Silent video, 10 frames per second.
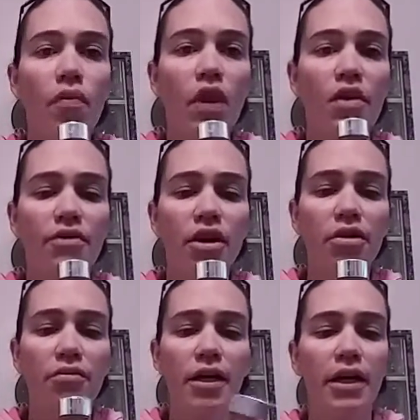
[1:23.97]
I've
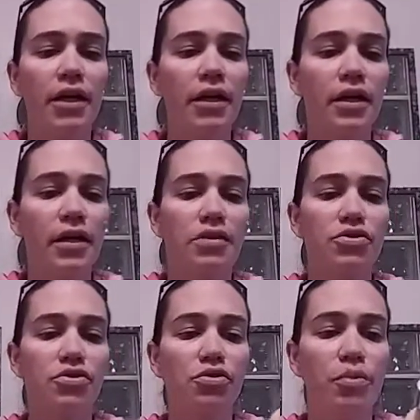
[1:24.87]
got my
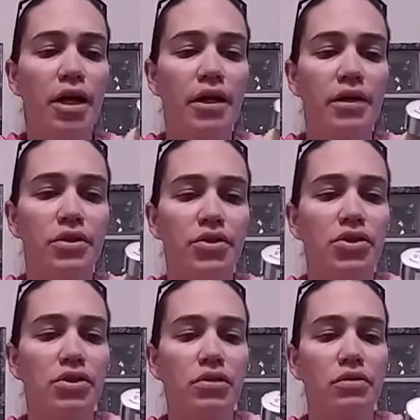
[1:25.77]
True
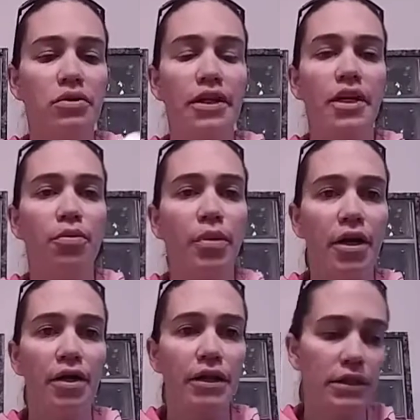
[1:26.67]
Match L'Oreal
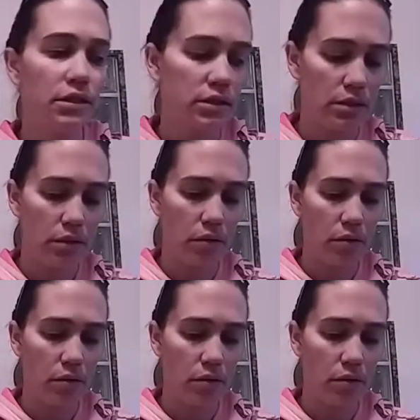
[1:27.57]
Paris